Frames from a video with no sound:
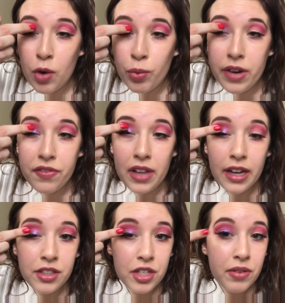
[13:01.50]

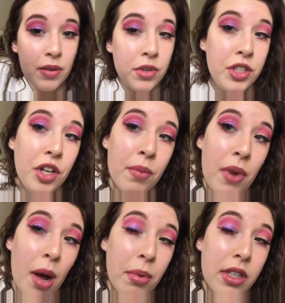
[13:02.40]
reflect to it, which you can
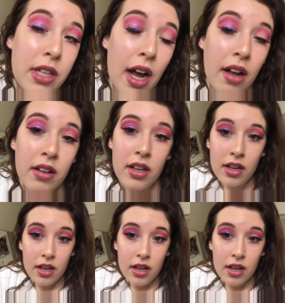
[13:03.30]
probably tell.